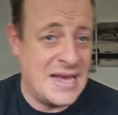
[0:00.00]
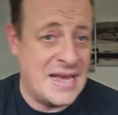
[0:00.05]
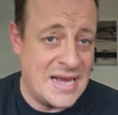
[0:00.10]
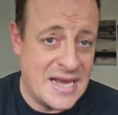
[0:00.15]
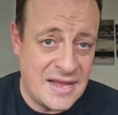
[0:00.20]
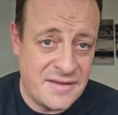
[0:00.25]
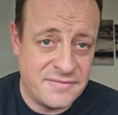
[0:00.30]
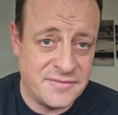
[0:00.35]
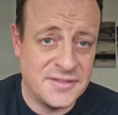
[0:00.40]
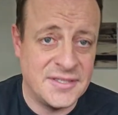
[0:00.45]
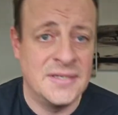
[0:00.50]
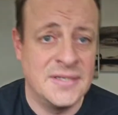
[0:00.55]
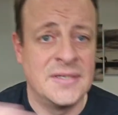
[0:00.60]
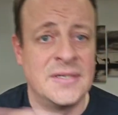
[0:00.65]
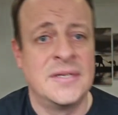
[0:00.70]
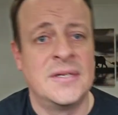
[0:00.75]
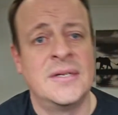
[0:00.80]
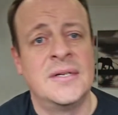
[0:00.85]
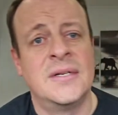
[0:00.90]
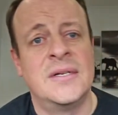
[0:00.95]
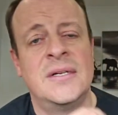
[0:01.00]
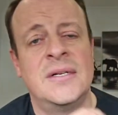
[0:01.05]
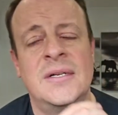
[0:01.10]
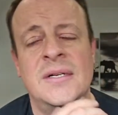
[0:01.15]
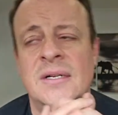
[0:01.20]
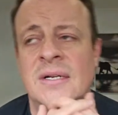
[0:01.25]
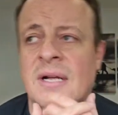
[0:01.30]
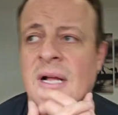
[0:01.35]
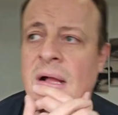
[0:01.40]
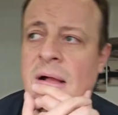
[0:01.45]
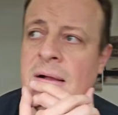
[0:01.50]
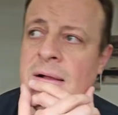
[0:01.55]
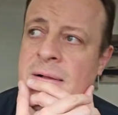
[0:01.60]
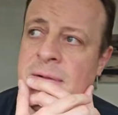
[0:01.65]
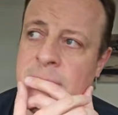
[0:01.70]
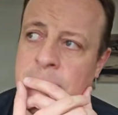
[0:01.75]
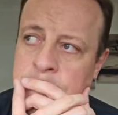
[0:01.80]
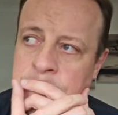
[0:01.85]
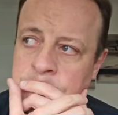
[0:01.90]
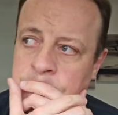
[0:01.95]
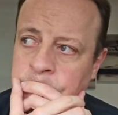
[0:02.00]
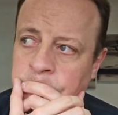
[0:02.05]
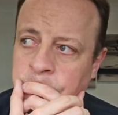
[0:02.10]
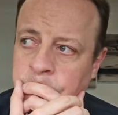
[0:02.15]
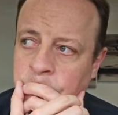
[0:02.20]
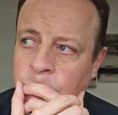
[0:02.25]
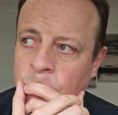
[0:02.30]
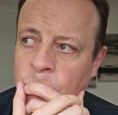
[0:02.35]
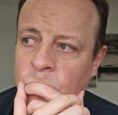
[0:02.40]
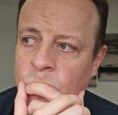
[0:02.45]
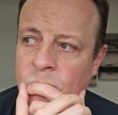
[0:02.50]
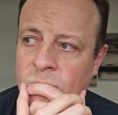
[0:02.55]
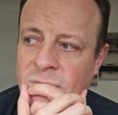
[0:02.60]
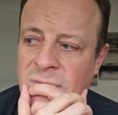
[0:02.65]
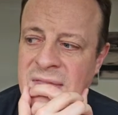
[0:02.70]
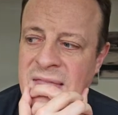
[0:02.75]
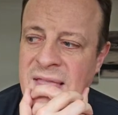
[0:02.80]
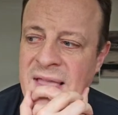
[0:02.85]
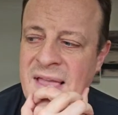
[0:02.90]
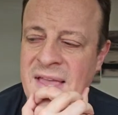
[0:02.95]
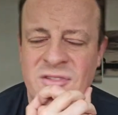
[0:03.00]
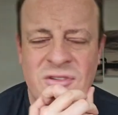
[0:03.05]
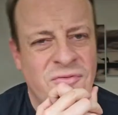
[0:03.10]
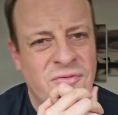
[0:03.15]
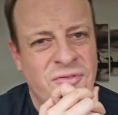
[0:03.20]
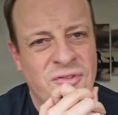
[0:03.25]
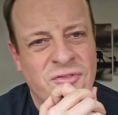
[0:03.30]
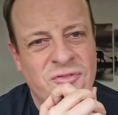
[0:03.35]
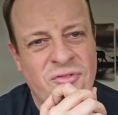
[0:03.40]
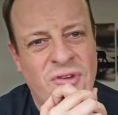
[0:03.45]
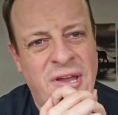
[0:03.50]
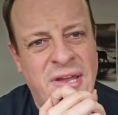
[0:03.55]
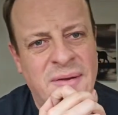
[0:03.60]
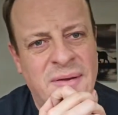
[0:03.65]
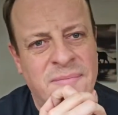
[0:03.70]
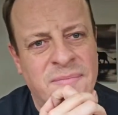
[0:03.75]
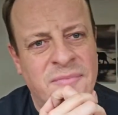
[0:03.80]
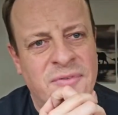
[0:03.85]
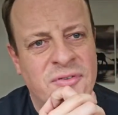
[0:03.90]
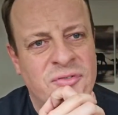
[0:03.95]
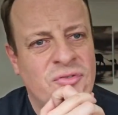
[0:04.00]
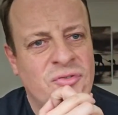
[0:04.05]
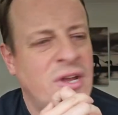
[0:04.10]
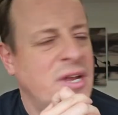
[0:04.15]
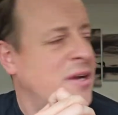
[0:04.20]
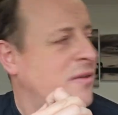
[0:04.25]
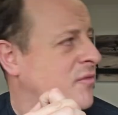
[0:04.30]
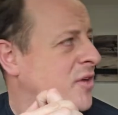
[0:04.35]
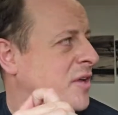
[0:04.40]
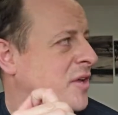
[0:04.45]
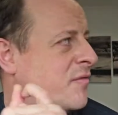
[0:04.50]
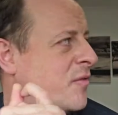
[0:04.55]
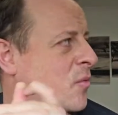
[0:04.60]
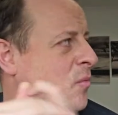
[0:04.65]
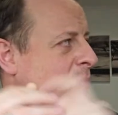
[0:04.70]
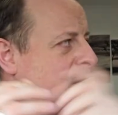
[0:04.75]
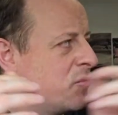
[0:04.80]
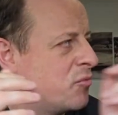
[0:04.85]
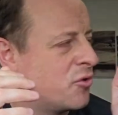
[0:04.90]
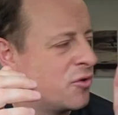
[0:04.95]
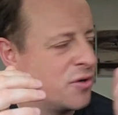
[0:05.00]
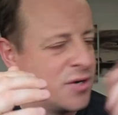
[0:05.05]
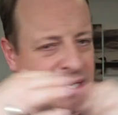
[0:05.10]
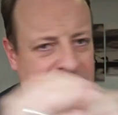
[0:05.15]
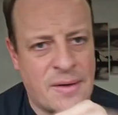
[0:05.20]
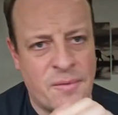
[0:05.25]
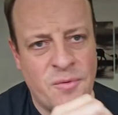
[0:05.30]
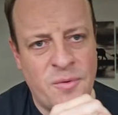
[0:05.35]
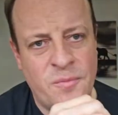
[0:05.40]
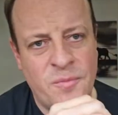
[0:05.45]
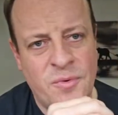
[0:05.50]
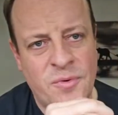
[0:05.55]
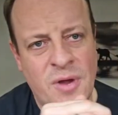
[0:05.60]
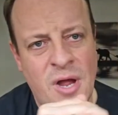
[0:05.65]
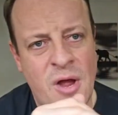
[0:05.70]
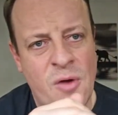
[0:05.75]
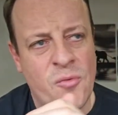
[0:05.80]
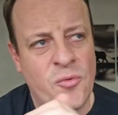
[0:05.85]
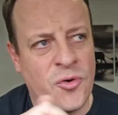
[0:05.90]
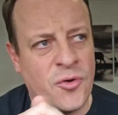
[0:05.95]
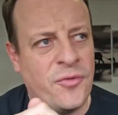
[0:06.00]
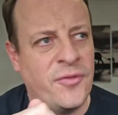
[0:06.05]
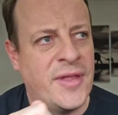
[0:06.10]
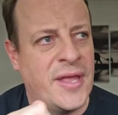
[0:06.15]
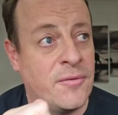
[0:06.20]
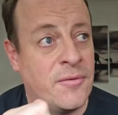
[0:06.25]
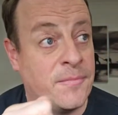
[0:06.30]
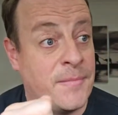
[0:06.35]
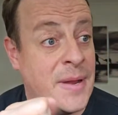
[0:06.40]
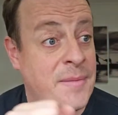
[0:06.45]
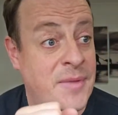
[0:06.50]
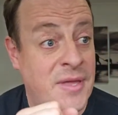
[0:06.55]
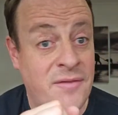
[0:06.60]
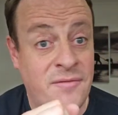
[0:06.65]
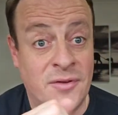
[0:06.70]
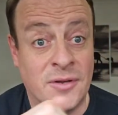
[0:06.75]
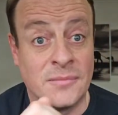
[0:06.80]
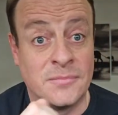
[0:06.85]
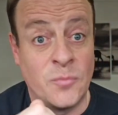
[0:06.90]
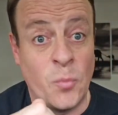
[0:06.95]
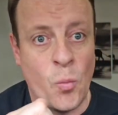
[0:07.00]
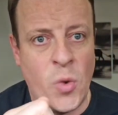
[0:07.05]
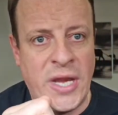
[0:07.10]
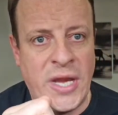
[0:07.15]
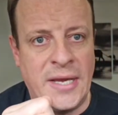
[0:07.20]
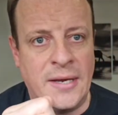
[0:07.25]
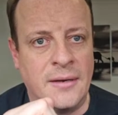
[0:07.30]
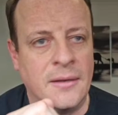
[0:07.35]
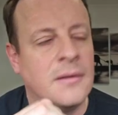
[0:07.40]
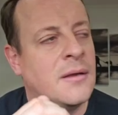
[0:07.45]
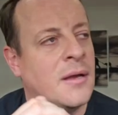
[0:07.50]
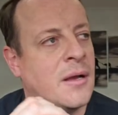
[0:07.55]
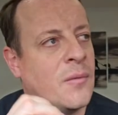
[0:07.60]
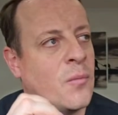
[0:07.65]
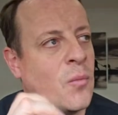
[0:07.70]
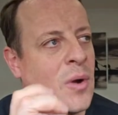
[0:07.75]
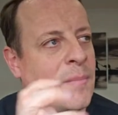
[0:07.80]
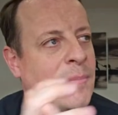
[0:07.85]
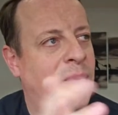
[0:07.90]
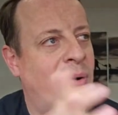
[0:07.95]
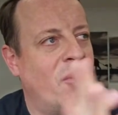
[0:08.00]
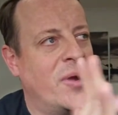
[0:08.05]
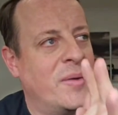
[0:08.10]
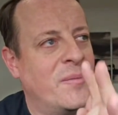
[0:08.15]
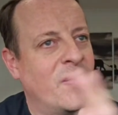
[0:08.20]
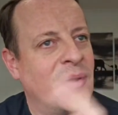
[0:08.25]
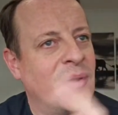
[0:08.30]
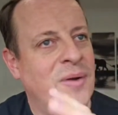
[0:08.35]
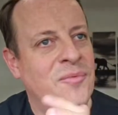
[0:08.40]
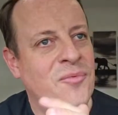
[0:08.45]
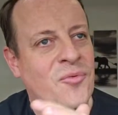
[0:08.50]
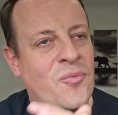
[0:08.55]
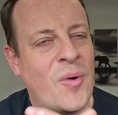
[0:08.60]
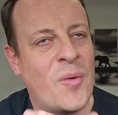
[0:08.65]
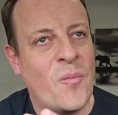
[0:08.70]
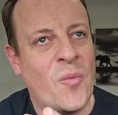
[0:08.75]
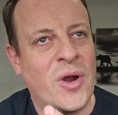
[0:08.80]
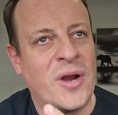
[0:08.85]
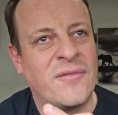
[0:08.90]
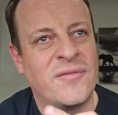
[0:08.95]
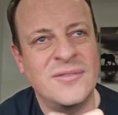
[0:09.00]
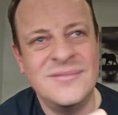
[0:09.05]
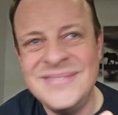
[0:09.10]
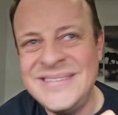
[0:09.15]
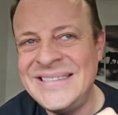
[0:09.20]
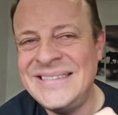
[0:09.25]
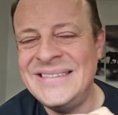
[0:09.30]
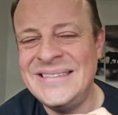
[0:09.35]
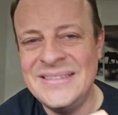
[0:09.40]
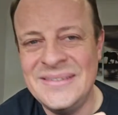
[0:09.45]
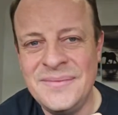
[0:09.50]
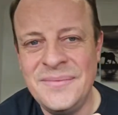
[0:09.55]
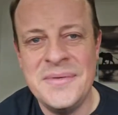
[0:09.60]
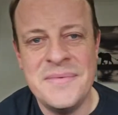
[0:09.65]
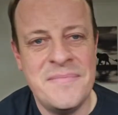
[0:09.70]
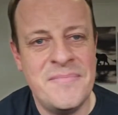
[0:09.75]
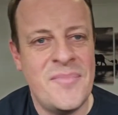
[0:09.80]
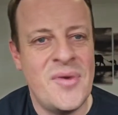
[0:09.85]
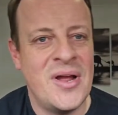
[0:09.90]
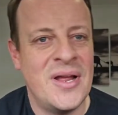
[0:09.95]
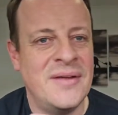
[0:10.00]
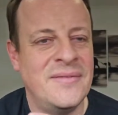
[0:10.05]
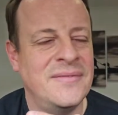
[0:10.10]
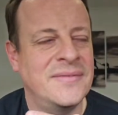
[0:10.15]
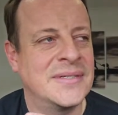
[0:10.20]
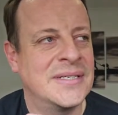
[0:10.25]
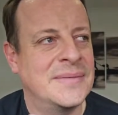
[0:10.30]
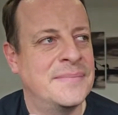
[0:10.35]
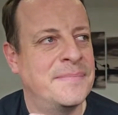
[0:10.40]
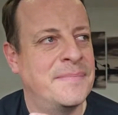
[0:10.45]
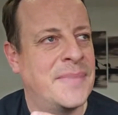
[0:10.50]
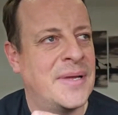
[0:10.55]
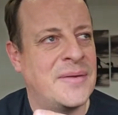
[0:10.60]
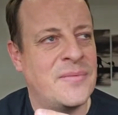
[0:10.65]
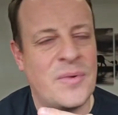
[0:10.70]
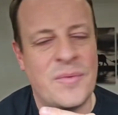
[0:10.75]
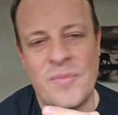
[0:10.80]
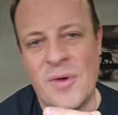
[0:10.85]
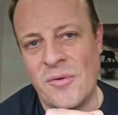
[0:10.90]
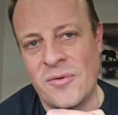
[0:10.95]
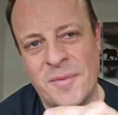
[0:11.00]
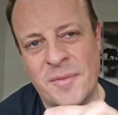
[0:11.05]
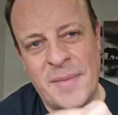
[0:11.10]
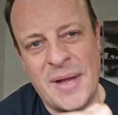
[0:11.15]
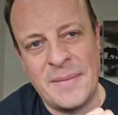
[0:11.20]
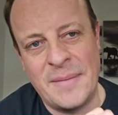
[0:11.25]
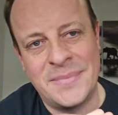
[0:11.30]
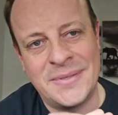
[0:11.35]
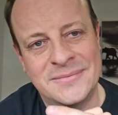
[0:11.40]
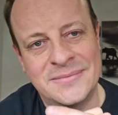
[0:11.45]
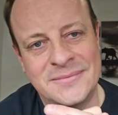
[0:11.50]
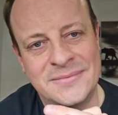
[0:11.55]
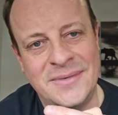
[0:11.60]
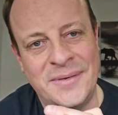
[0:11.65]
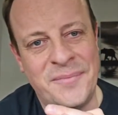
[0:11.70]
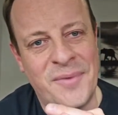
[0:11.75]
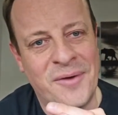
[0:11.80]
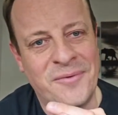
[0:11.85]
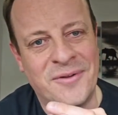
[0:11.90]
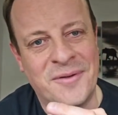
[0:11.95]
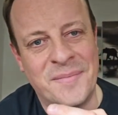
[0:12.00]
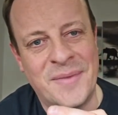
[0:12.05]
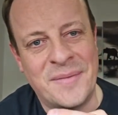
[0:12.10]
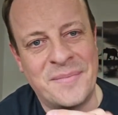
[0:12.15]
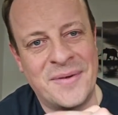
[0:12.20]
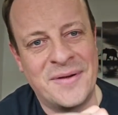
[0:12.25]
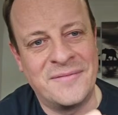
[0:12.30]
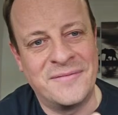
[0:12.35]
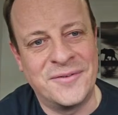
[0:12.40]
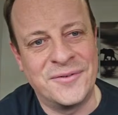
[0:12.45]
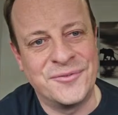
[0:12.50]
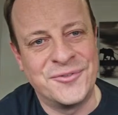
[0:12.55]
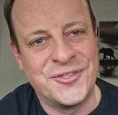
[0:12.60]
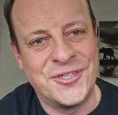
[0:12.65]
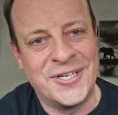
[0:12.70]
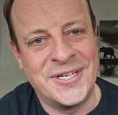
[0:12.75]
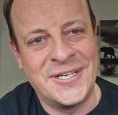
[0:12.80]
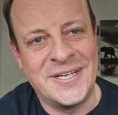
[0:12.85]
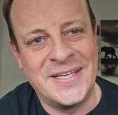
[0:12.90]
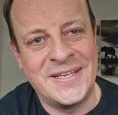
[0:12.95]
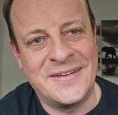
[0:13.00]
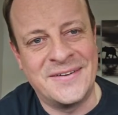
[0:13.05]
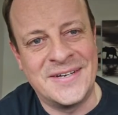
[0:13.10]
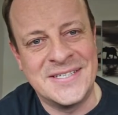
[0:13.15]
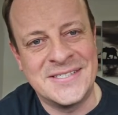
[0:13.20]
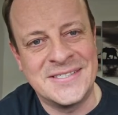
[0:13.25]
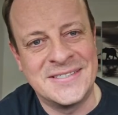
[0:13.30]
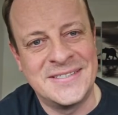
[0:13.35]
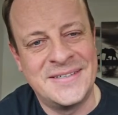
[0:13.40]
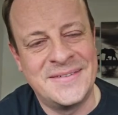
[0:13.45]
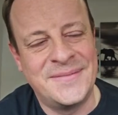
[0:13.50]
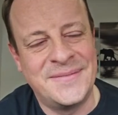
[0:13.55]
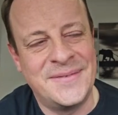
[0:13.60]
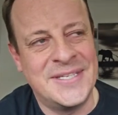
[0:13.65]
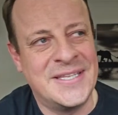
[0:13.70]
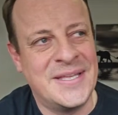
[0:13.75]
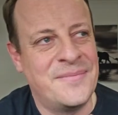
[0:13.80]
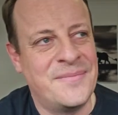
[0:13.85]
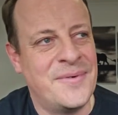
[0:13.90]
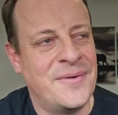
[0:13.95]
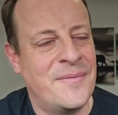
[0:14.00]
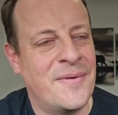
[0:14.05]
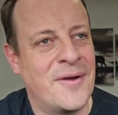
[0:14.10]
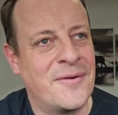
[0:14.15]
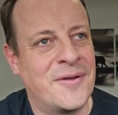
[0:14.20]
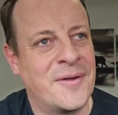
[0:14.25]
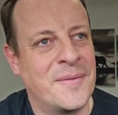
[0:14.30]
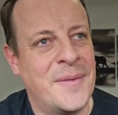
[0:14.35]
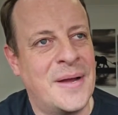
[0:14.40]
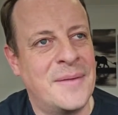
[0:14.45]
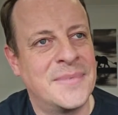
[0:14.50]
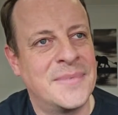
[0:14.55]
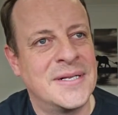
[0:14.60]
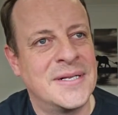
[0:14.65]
left. Yeah, it's just frustrating. Frustrating. I really thought we was going to go, we would hold on there, and maybe even win at one point when it was 1-1. I thought, yeah, we might, but we woke them up. We woke them up, unfortunately, guys. We did. We woke them up.